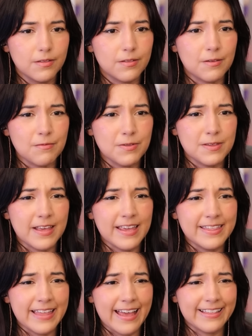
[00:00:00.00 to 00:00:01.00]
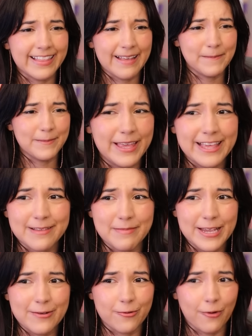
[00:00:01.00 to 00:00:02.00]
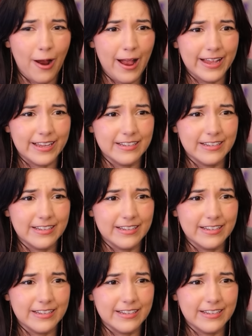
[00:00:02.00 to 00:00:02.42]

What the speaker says: Don't say that. That makes me cry.